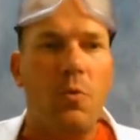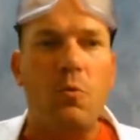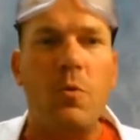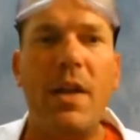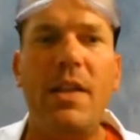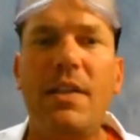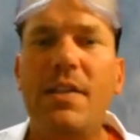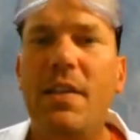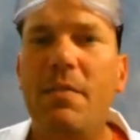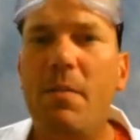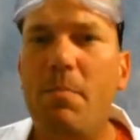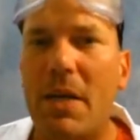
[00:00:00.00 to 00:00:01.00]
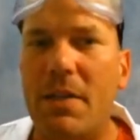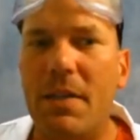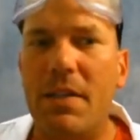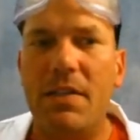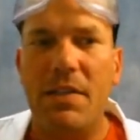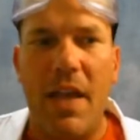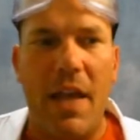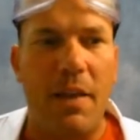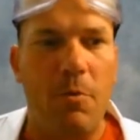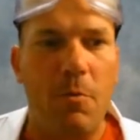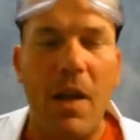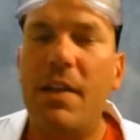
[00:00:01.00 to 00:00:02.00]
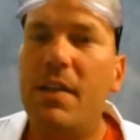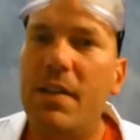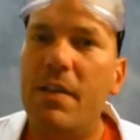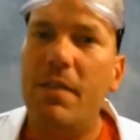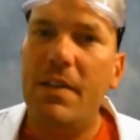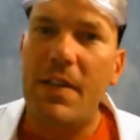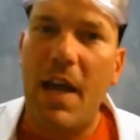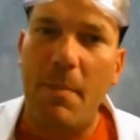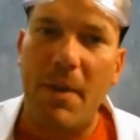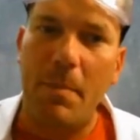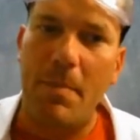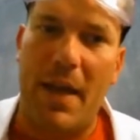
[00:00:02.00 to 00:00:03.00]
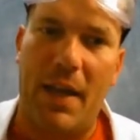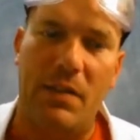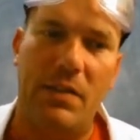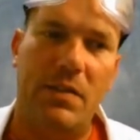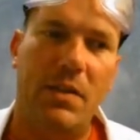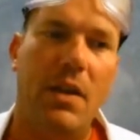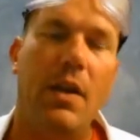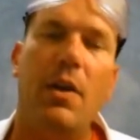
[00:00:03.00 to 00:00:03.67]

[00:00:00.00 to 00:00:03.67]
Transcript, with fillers: relative abundance and relative atomic mass.